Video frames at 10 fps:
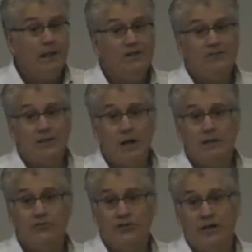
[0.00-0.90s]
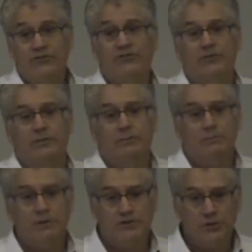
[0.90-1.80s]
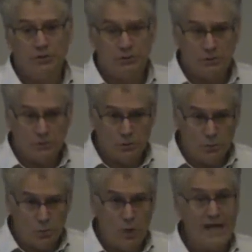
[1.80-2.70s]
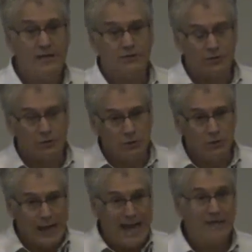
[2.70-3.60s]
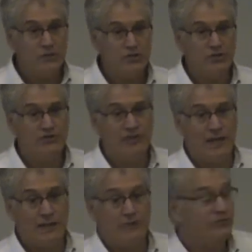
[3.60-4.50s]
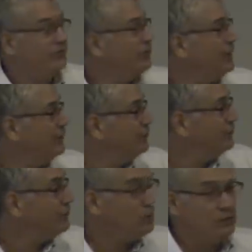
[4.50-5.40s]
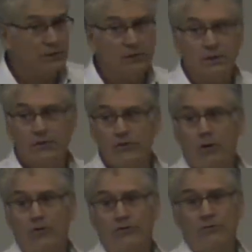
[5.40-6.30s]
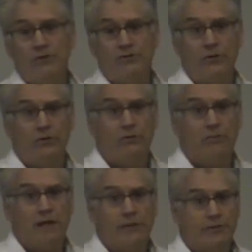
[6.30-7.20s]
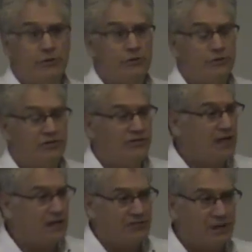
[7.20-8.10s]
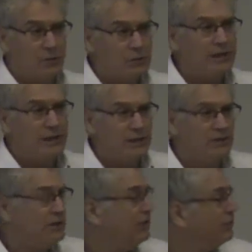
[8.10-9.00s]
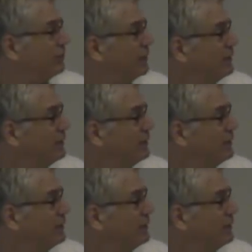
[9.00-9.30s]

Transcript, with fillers: And it's not just maternal weight or energy status that's important. It's also maternal micronutrient status. And I won't get into this in